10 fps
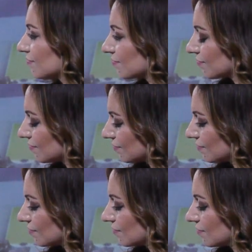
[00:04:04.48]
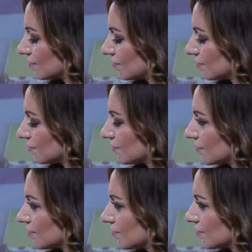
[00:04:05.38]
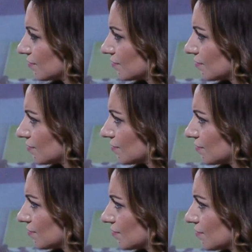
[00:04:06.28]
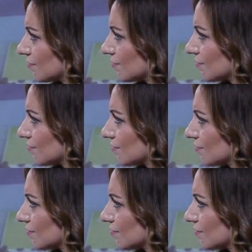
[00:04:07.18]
No words are spoken by the person on screen.